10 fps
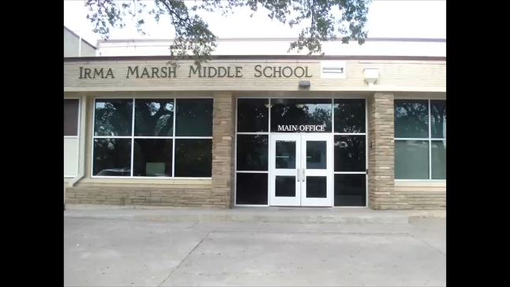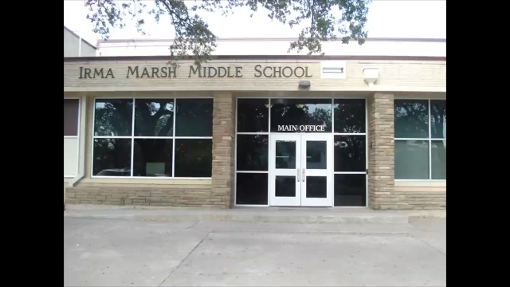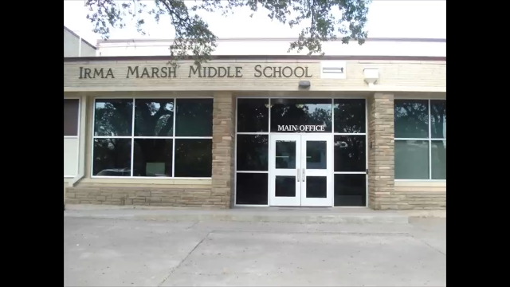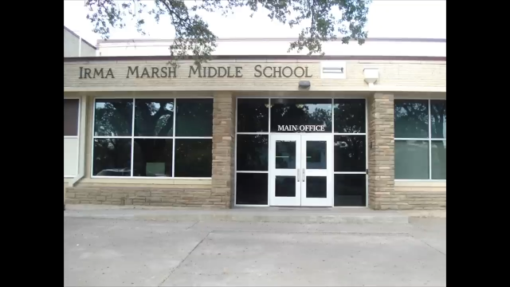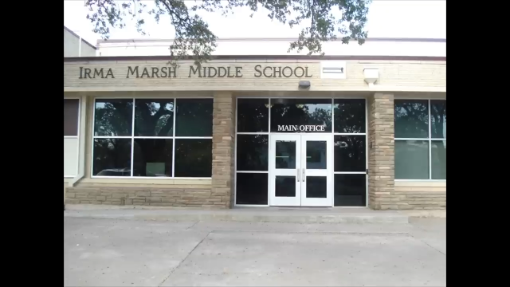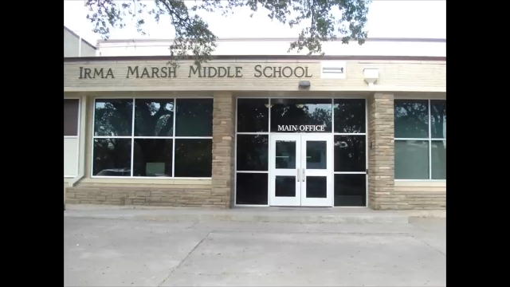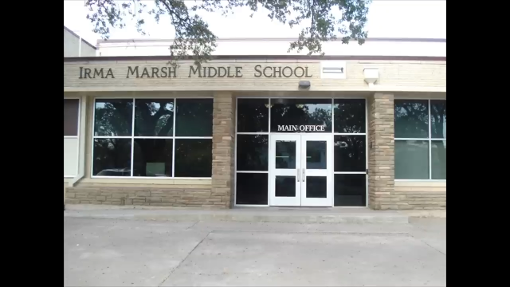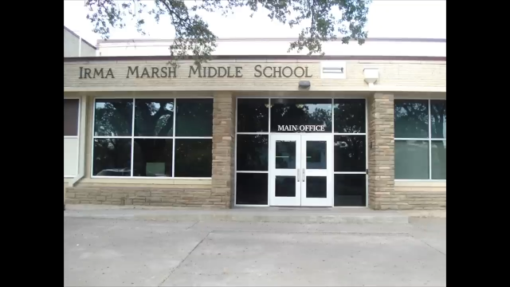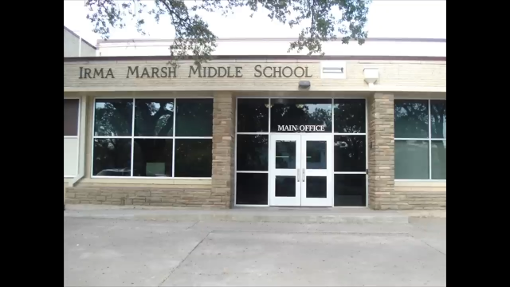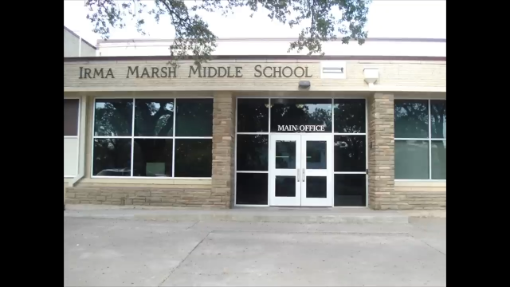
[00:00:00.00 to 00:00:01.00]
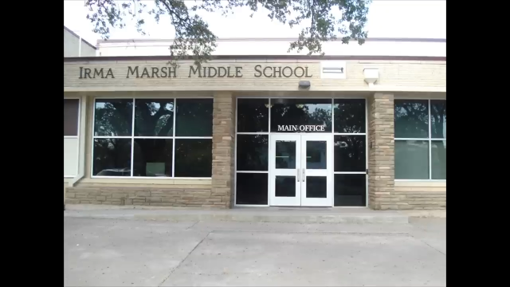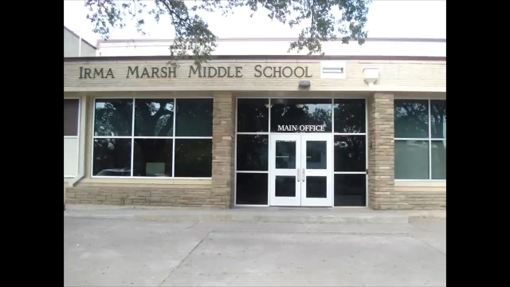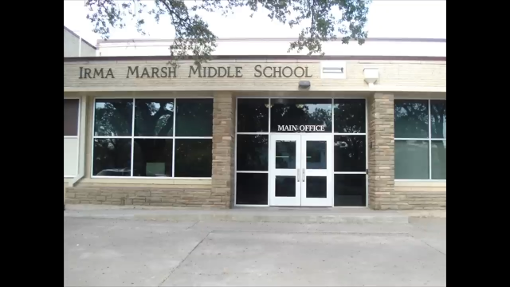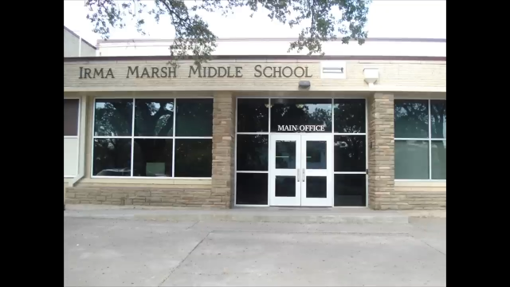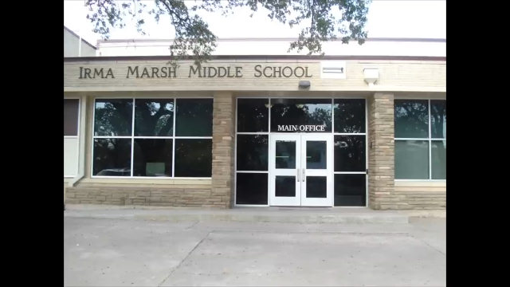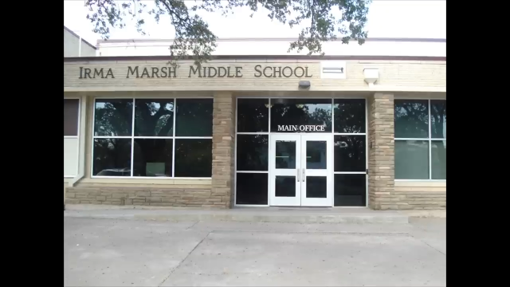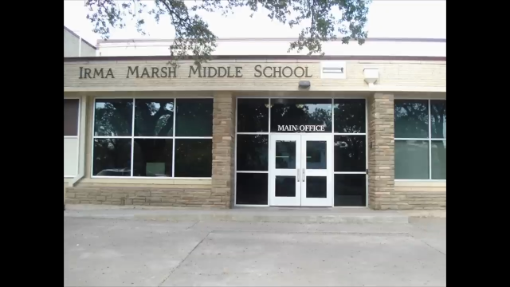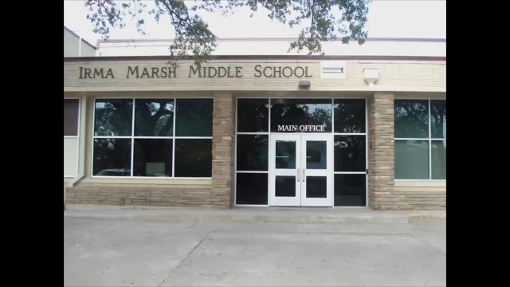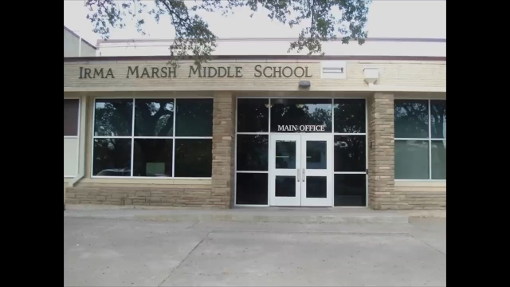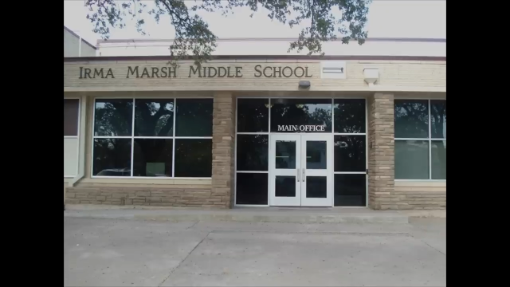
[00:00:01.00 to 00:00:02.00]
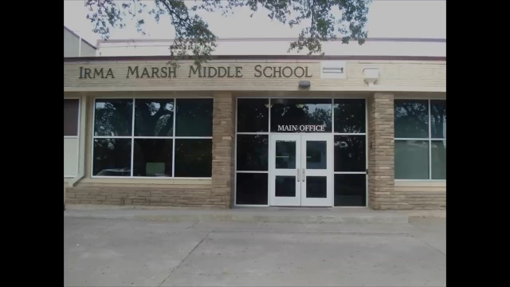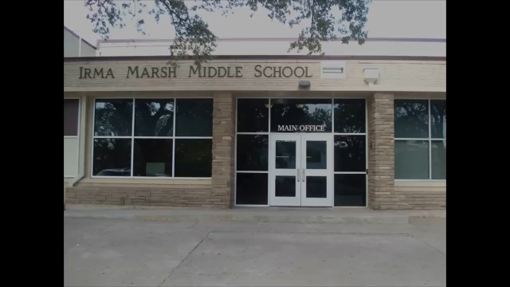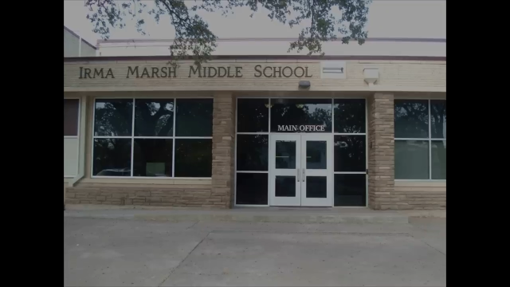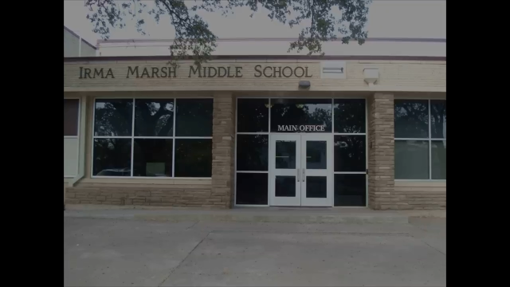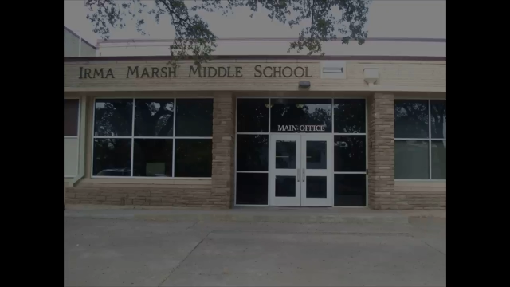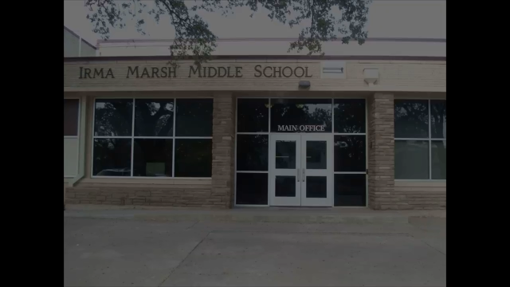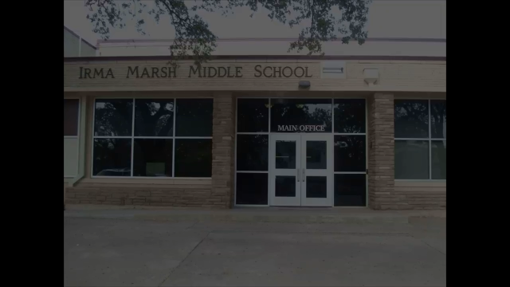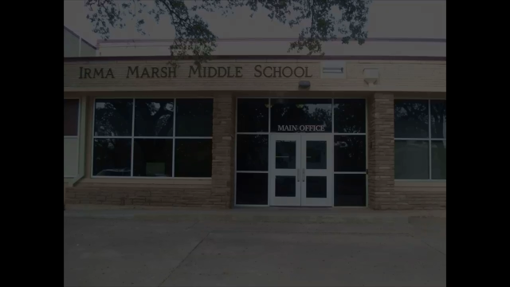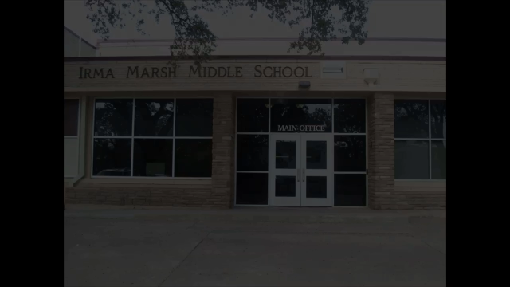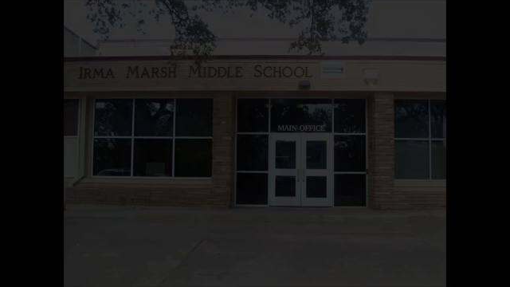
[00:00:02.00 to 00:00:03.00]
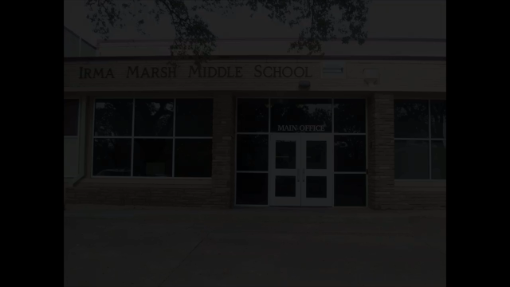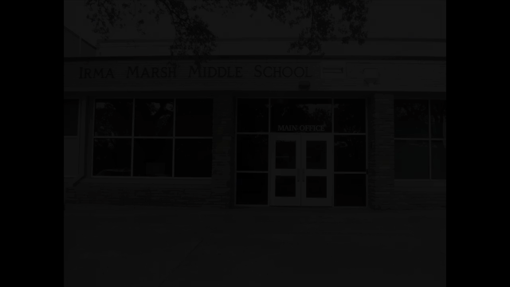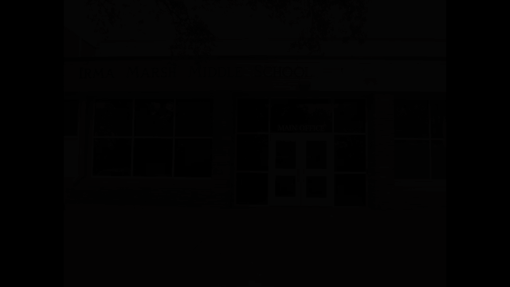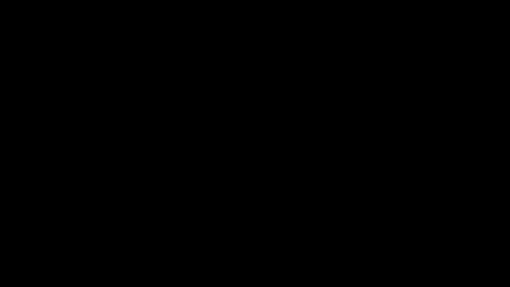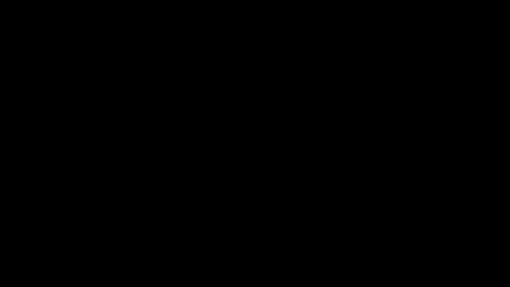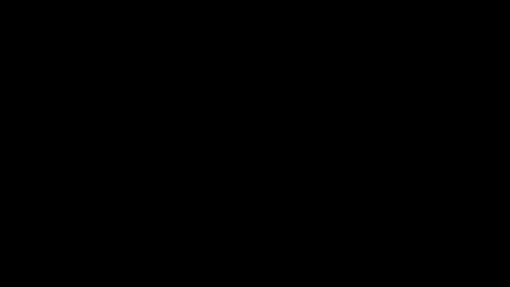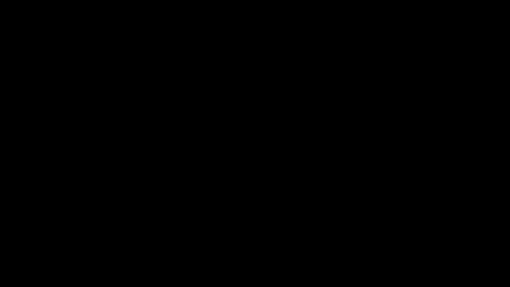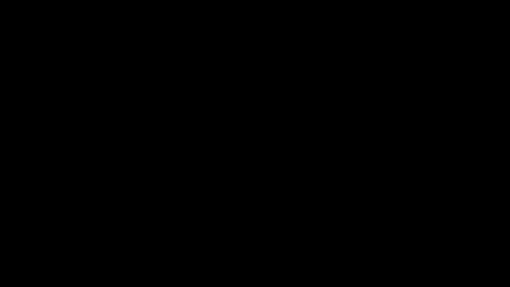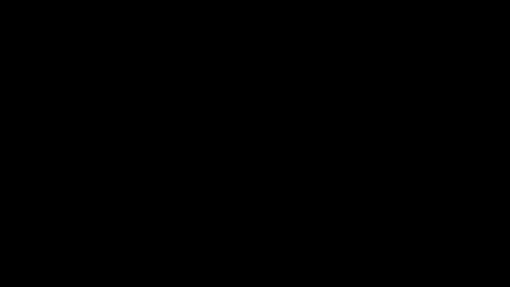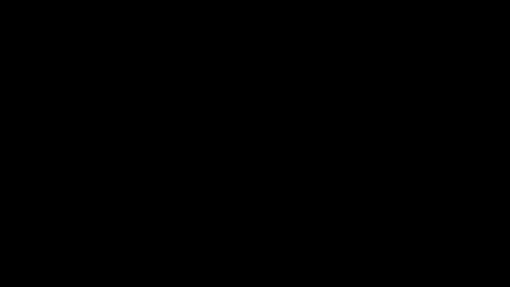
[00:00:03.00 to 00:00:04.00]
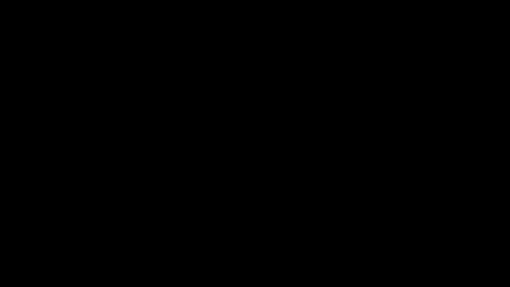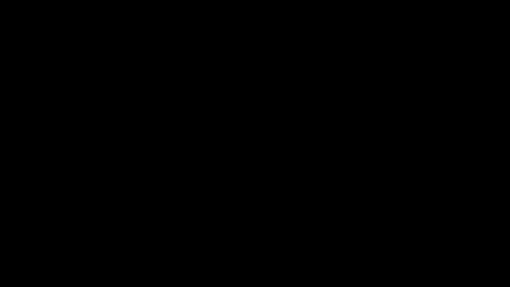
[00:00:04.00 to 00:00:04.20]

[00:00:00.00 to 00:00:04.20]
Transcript: (no speaker visible)